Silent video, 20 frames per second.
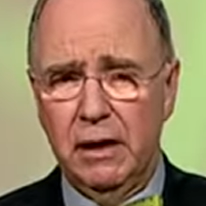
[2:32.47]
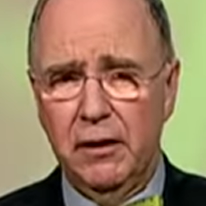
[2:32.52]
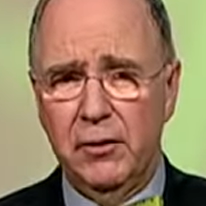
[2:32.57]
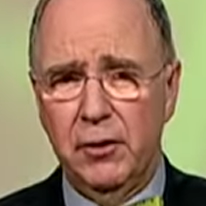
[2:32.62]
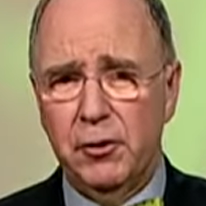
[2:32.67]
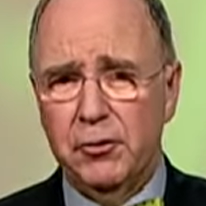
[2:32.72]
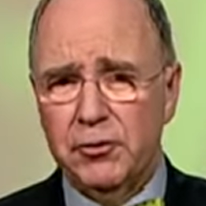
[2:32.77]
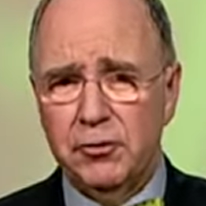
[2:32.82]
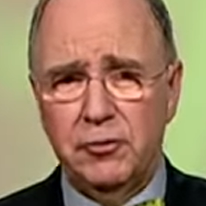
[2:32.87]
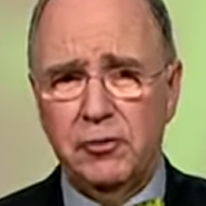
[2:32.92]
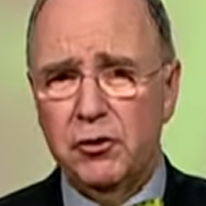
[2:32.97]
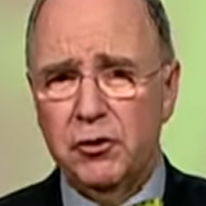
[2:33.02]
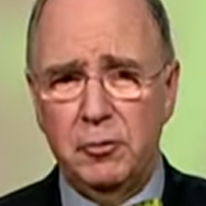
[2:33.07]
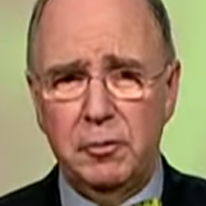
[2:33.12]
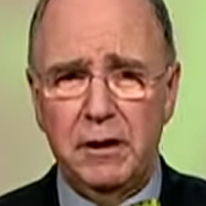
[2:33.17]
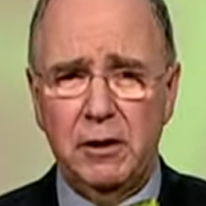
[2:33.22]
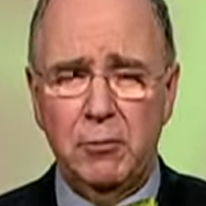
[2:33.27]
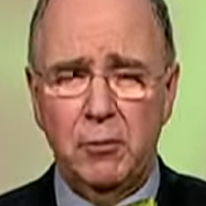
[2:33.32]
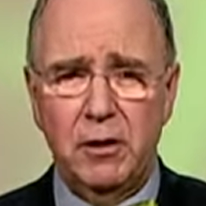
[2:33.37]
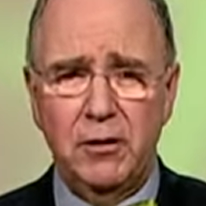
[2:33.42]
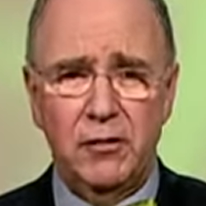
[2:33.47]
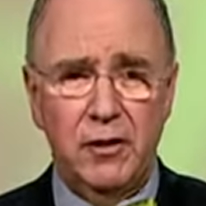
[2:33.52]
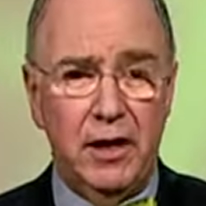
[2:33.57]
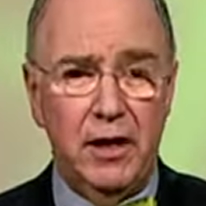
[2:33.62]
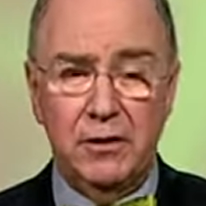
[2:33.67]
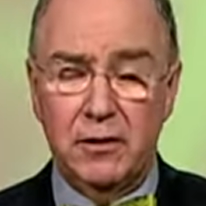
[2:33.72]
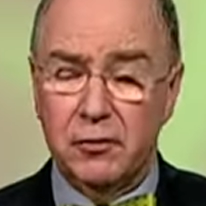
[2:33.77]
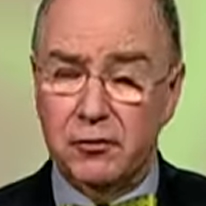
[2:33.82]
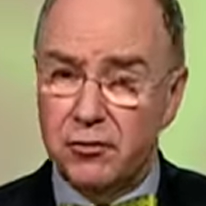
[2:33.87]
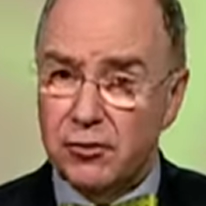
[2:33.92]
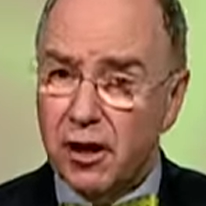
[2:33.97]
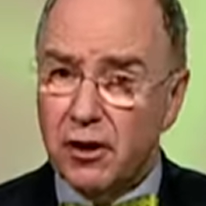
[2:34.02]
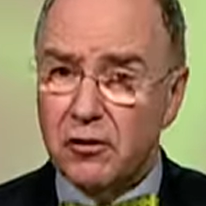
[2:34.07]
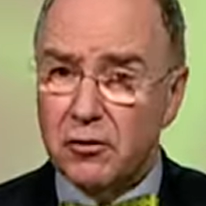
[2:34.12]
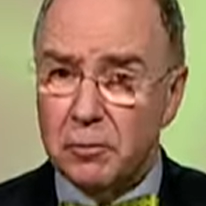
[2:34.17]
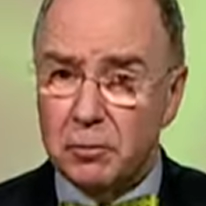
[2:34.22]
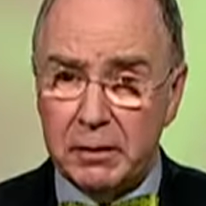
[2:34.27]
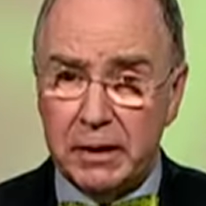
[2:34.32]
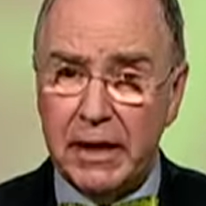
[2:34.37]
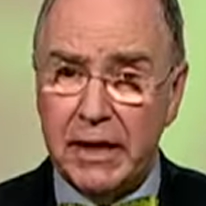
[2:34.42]
Those are two big ones, and they're
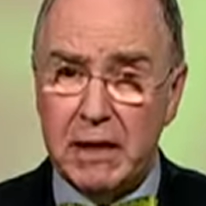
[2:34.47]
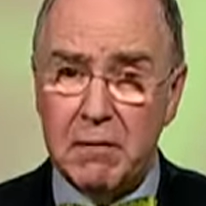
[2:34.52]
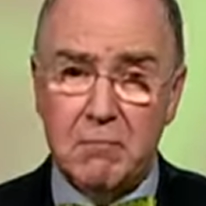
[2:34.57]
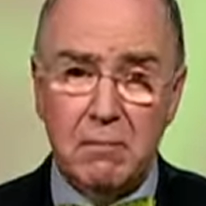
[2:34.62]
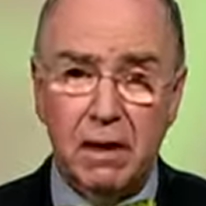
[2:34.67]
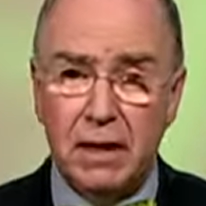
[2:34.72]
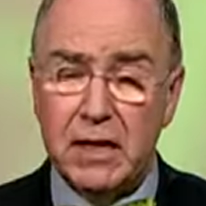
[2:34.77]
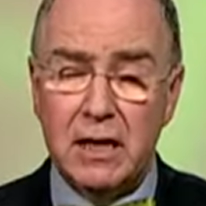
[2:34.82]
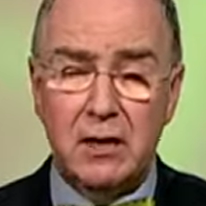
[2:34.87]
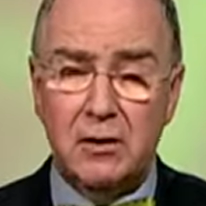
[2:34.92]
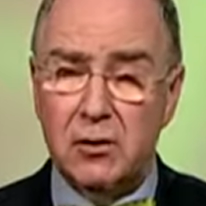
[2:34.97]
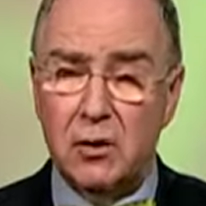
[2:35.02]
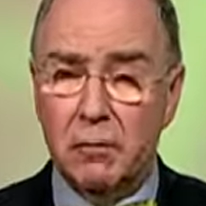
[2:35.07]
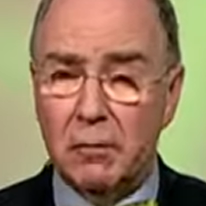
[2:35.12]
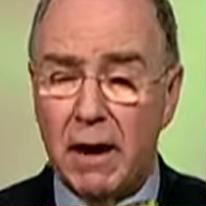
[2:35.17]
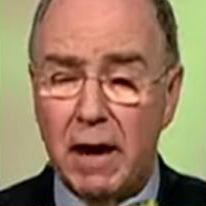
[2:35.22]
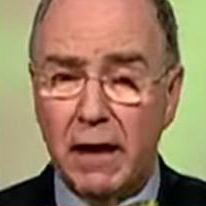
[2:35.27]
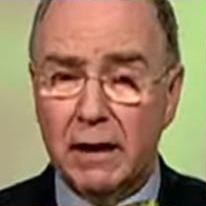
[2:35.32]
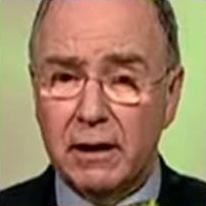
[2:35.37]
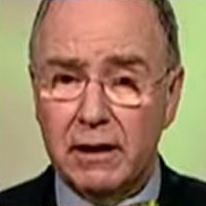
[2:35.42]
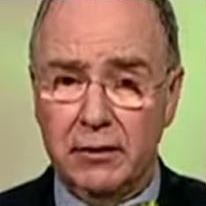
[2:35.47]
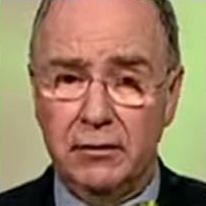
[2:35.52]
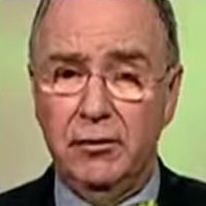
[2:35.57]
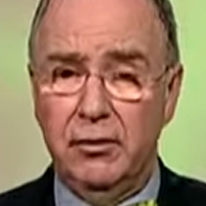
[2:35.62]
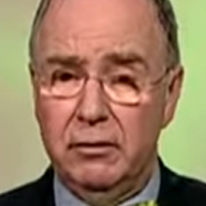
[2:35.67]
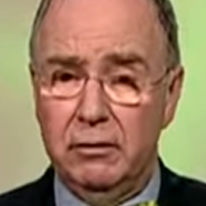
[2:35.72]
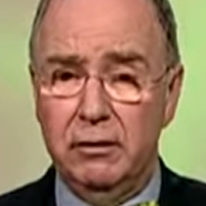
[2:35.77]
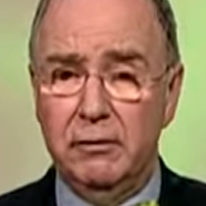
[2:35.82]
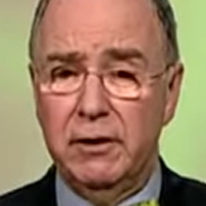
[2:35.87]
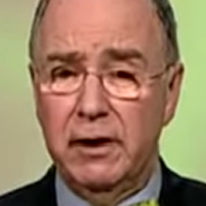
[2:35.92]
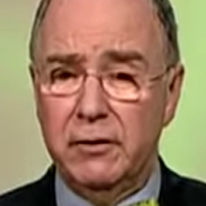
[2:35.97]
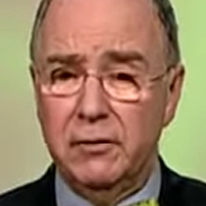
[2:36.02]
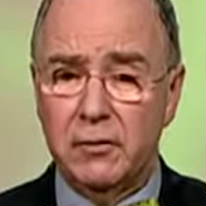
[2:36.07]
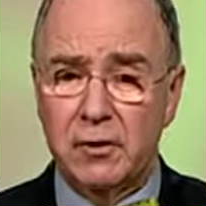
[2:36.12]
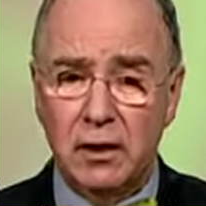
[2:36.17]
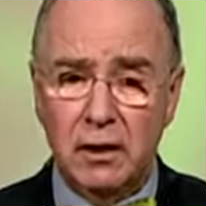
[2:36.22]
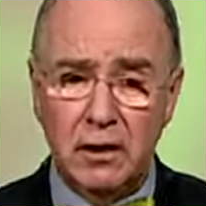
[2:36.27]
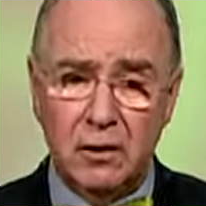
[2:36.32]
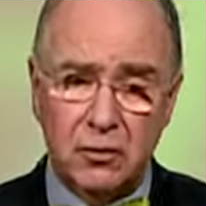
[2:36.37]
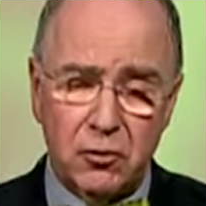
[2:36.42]
just plain money in your pocket. You know, that's
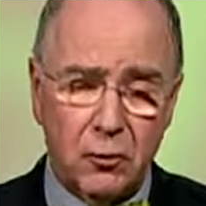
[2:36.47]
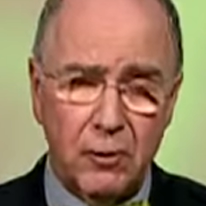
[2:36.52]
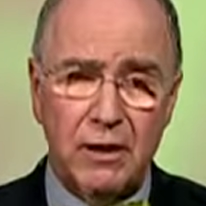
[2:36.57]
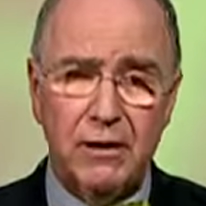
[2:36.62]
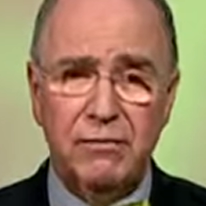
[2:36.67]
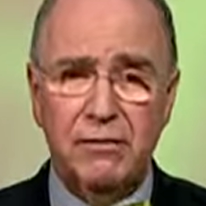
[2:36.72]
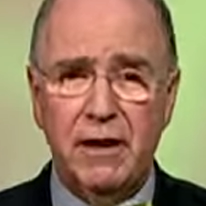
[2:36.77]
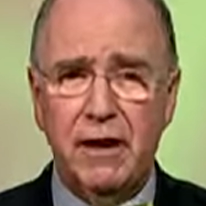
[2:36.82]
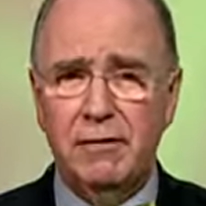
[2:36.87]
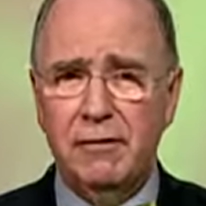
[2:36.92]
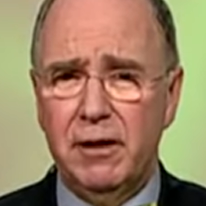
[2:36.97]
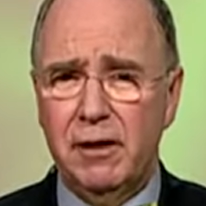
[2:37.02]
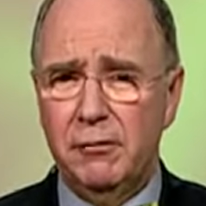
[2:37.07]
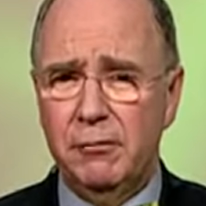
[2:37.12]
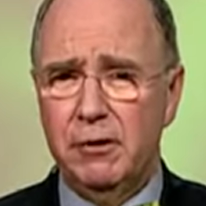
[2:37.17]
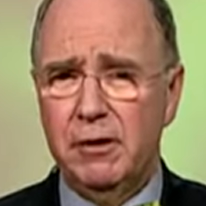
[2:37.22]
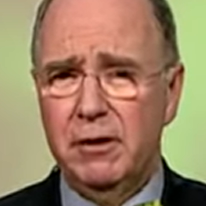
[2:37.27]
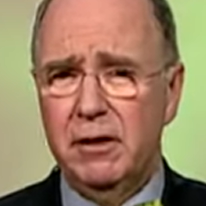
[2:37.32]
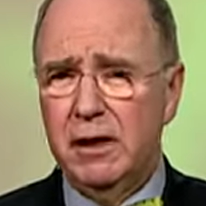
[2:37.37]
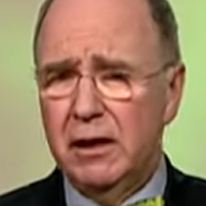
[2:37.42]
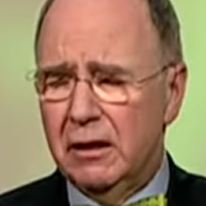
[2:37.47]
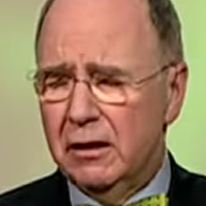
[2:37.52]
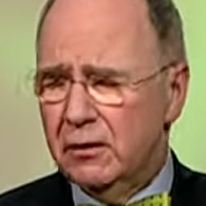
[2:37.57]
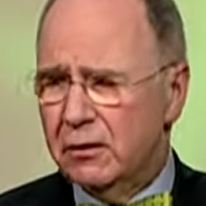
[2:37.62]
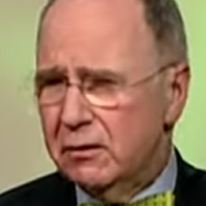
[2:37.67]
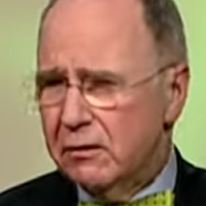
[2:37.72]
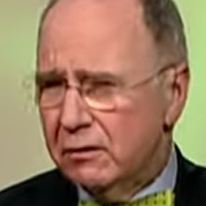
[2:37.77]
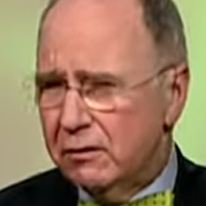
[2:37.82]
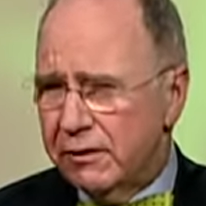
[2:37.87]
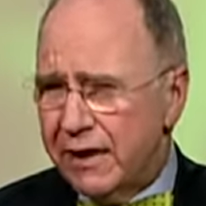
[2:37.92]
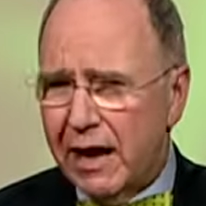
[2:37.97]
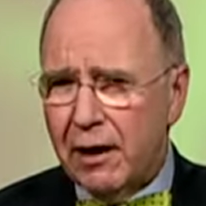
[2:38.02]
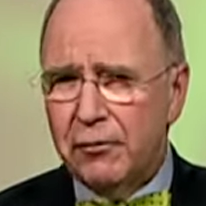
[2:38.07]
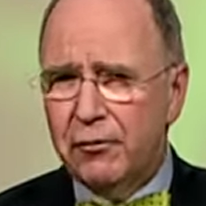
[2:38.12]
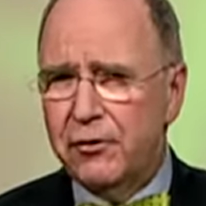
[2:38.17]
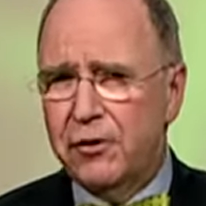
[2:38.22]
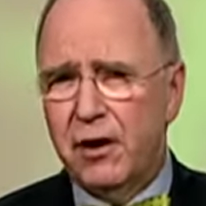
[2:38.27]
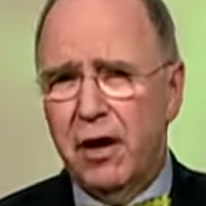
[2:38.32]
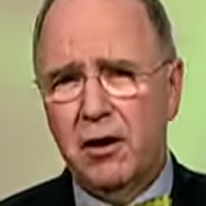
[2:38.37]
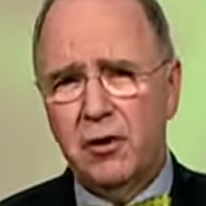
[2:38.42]
$2,500,
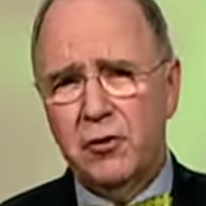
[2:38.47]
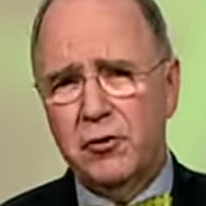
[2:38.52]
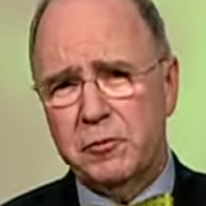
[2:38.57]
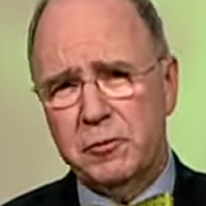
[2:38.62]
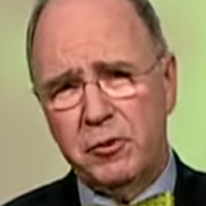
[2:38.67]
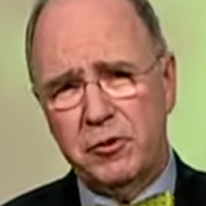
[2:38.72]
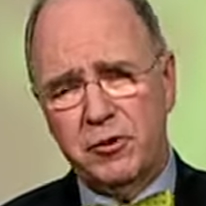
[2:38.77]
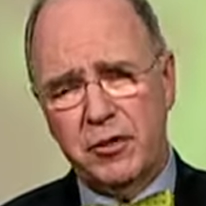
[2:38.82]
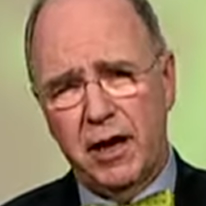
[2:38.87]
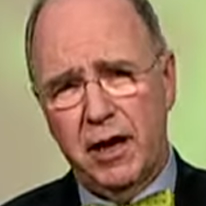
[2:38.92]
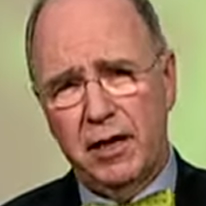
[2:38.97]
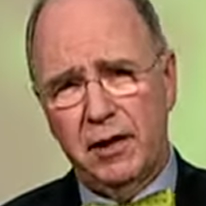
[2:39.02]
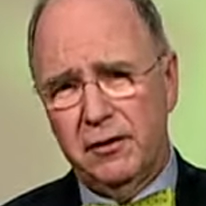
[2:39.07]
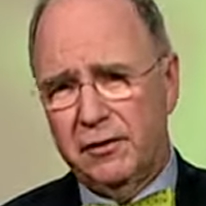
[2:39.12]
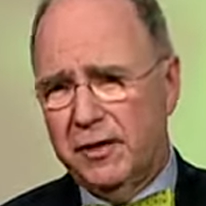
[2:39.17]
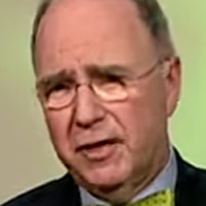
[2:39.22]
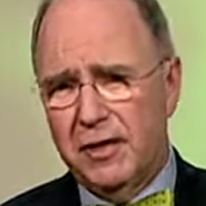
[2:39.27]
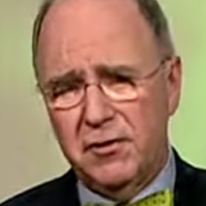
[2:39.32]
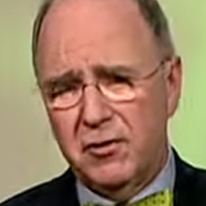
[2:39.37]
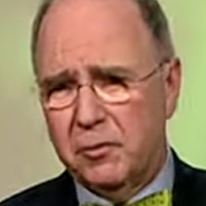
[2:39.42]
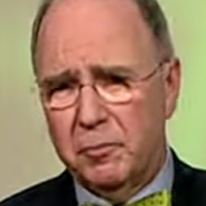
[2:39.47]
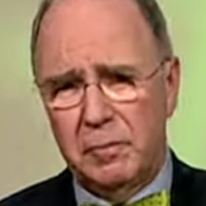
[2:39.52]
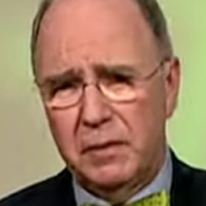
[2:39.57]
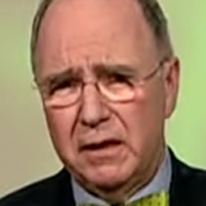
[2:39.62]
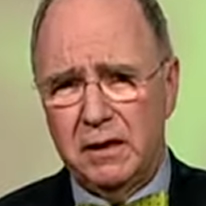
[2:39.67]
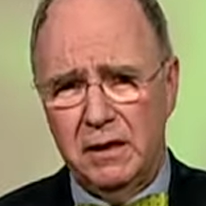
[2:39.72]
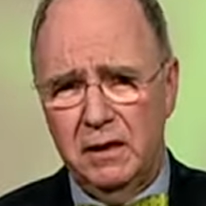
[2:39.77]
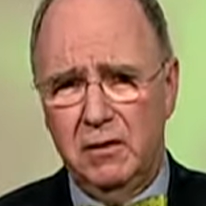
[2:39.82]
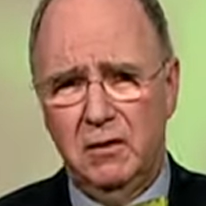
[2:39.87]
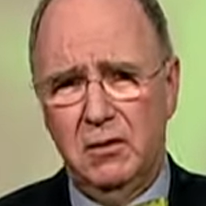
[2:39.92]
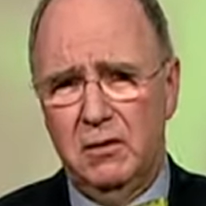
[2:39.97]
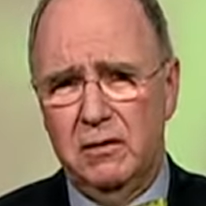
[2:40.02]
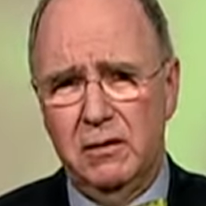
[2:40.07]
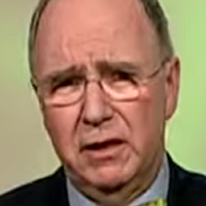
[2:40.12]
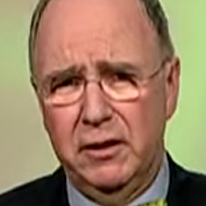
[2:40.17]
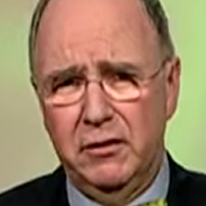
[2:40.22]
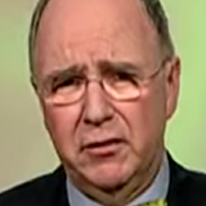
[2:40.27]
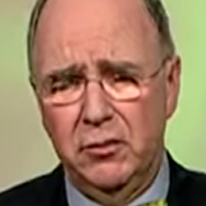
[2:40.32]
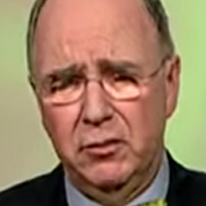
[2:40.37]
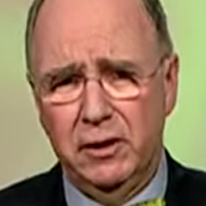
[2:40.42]
$1,000 per child. These are biggies
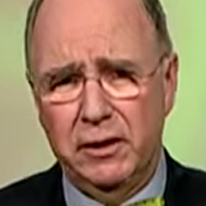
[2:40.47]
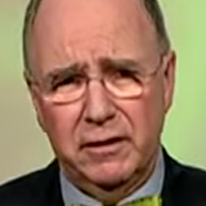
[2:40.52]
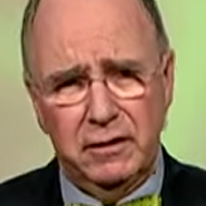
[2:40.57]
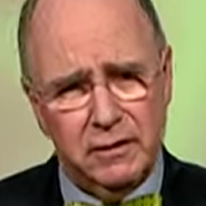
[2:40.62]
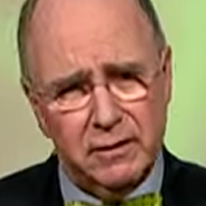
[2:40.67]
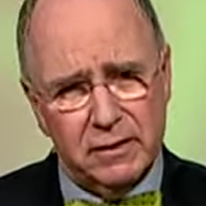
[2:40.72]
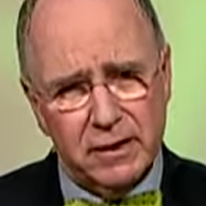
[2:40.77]
that doing.